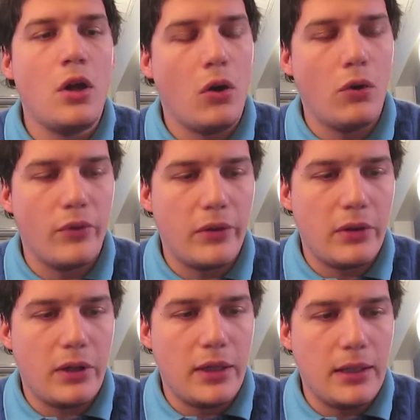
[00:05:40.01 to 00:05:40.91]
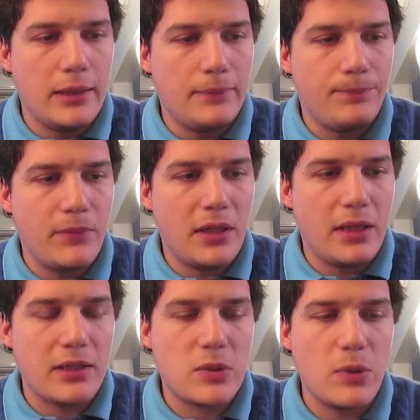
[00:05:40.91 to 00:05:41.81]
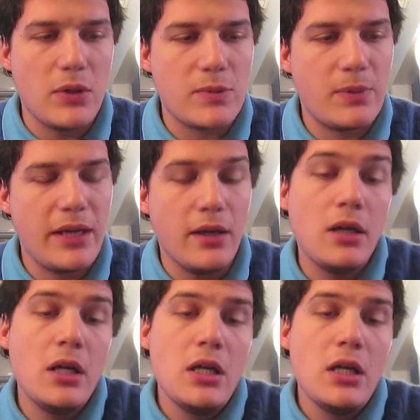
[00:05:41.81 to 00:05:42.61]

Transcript: over an unexperienced player.